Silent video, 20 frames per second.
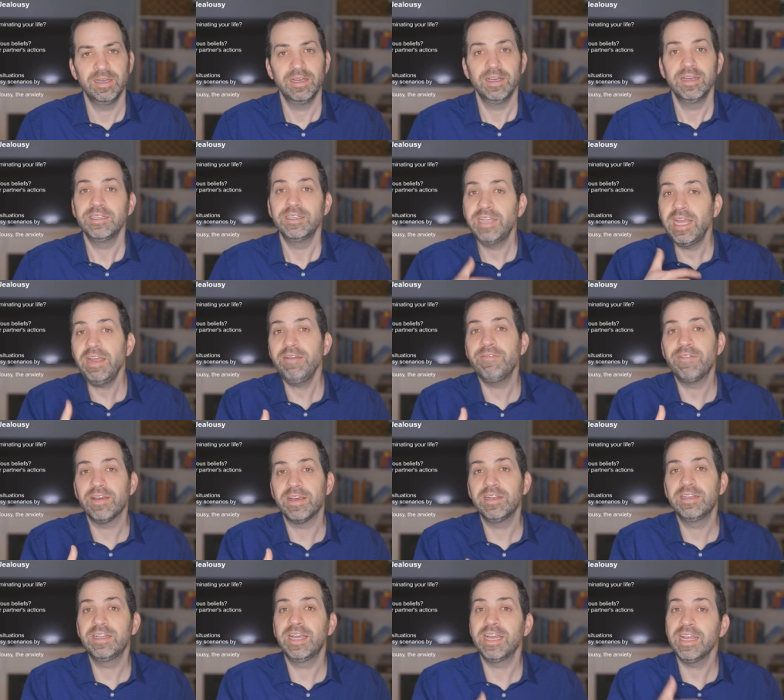
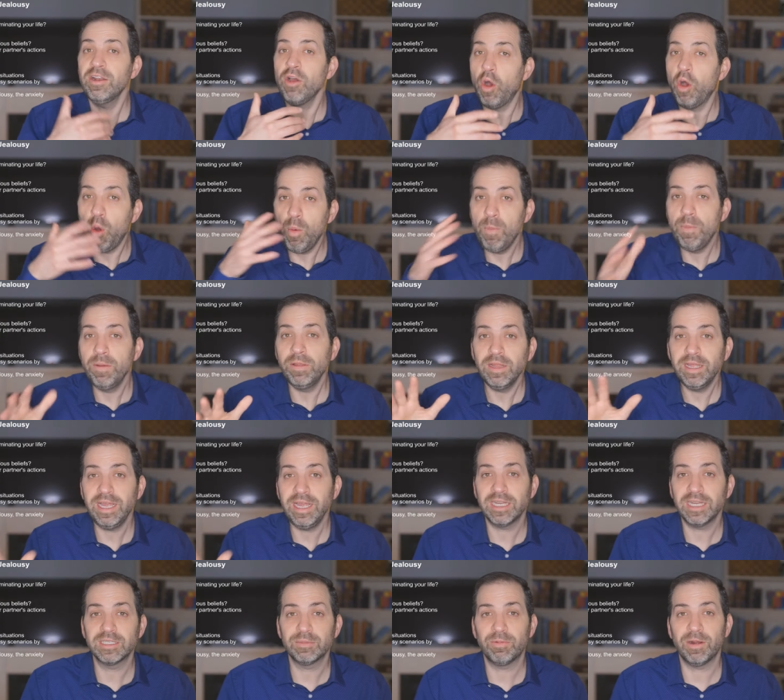David can openly
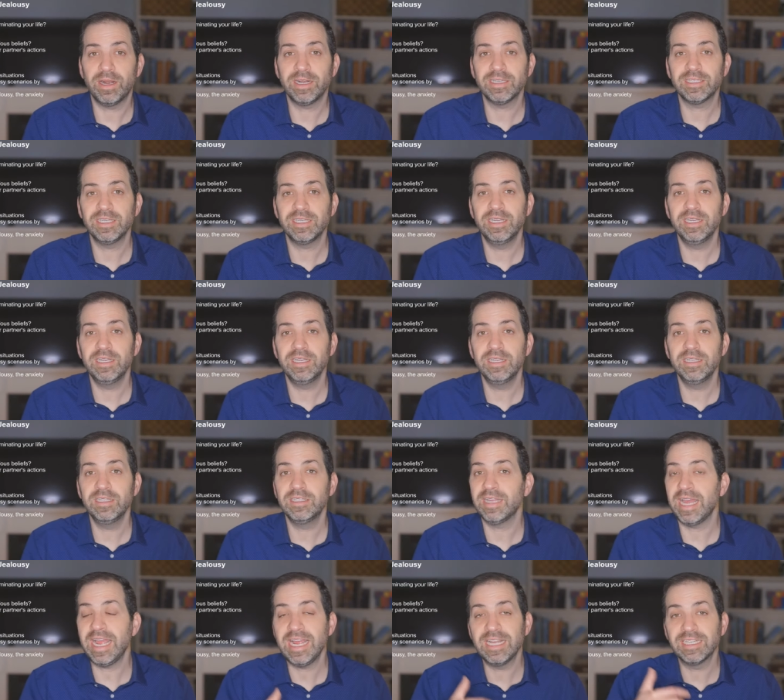express his
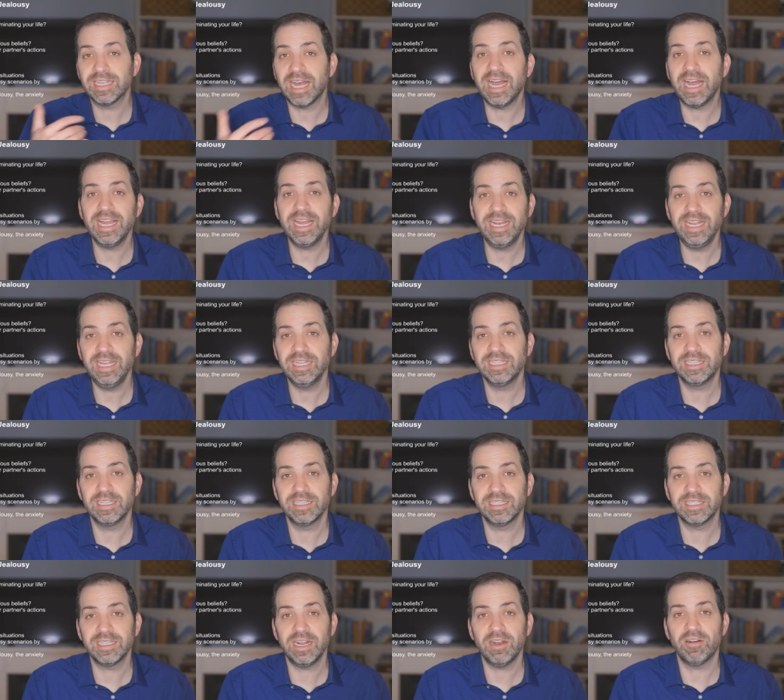anxieties to
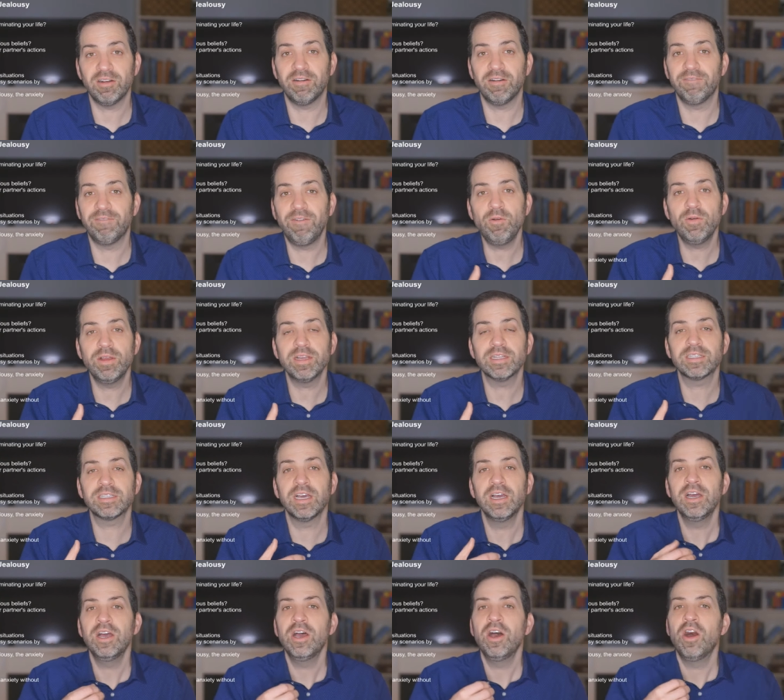Sarah, focused
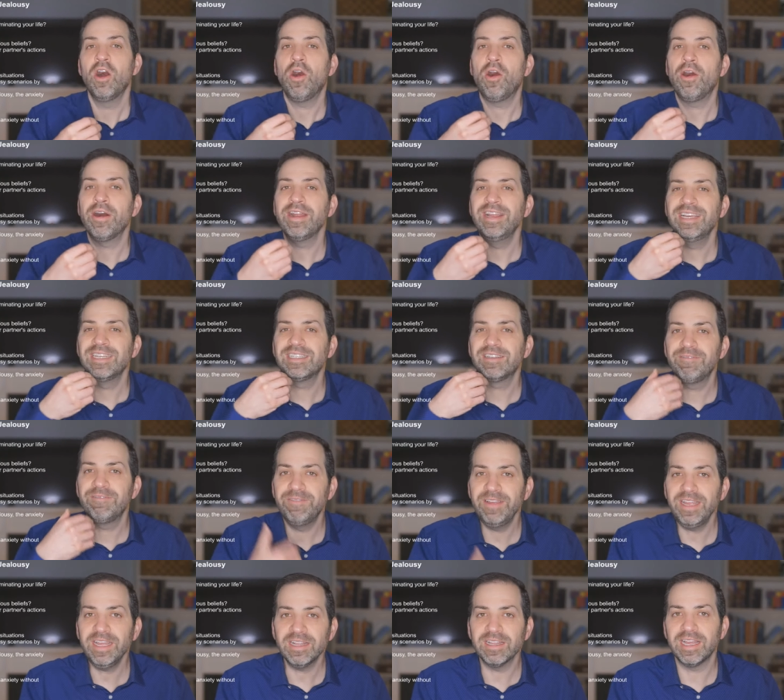on his
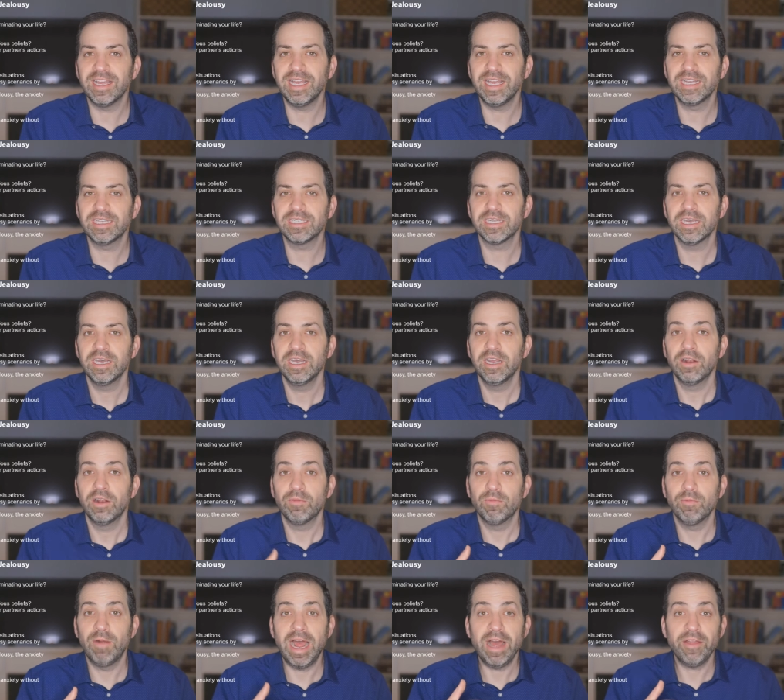feelings
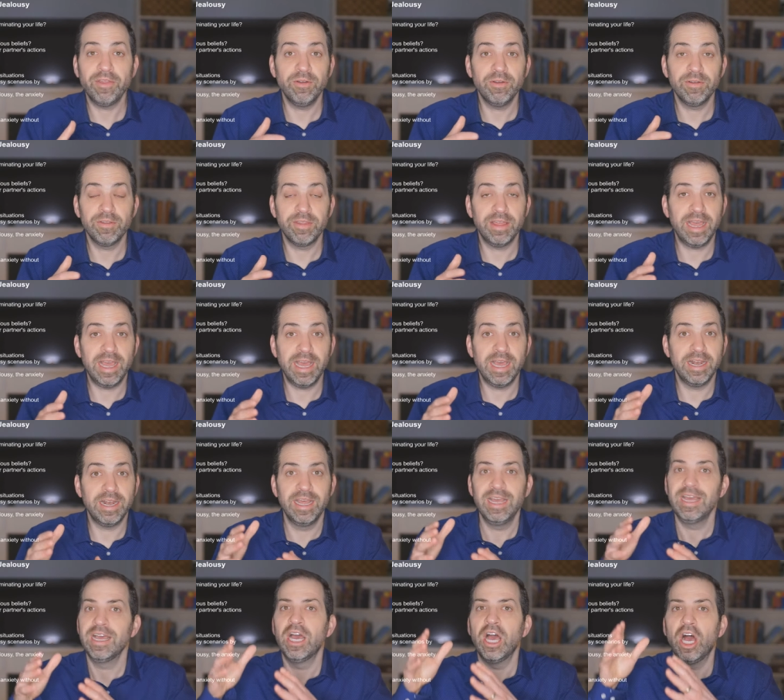rather than
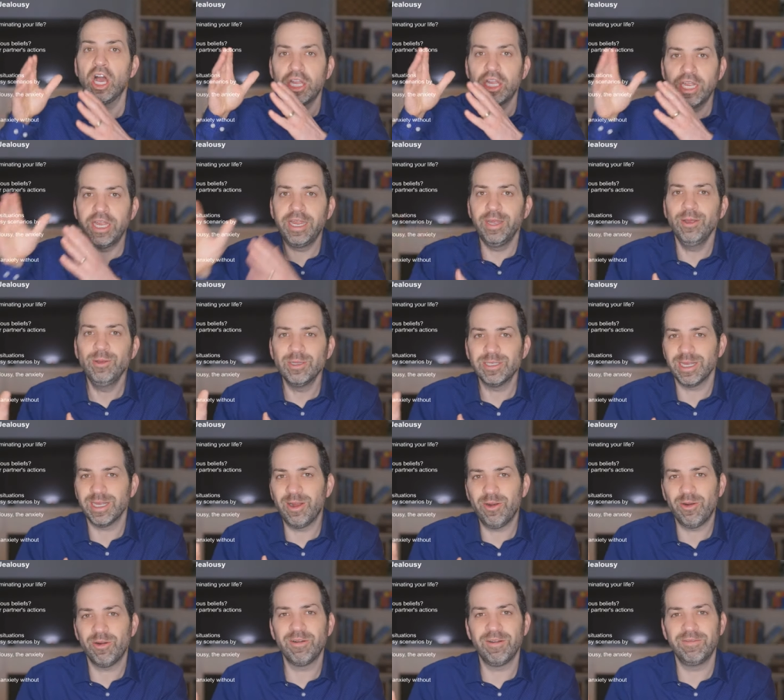accusing
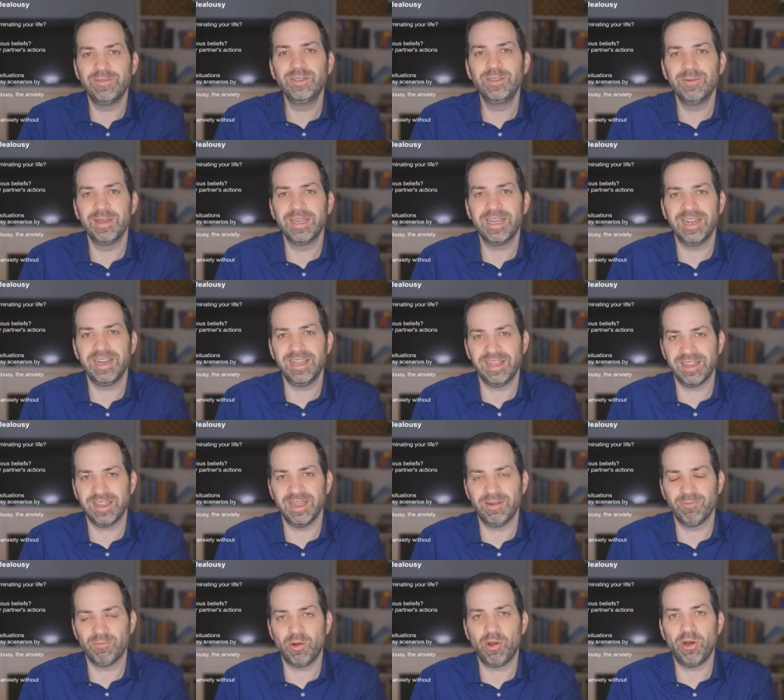her of doing
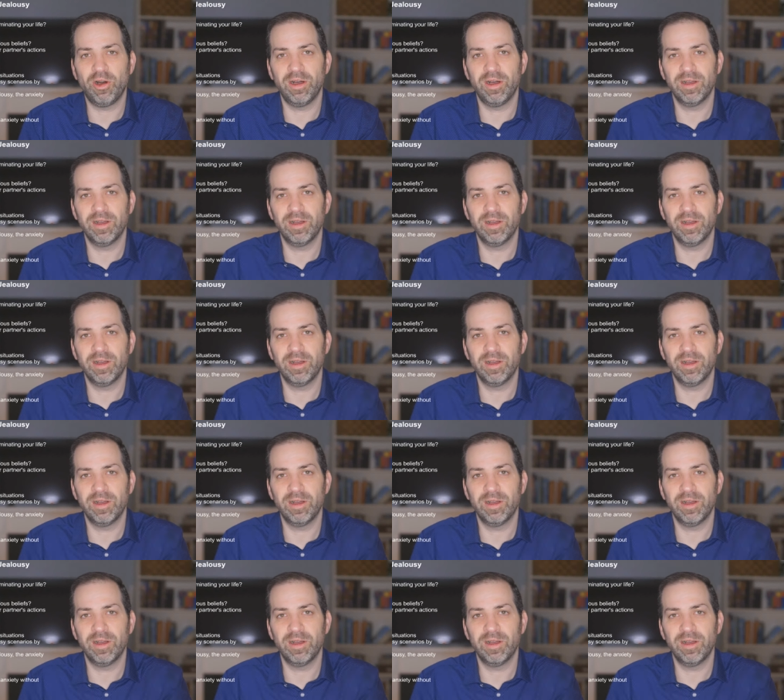anything wrong.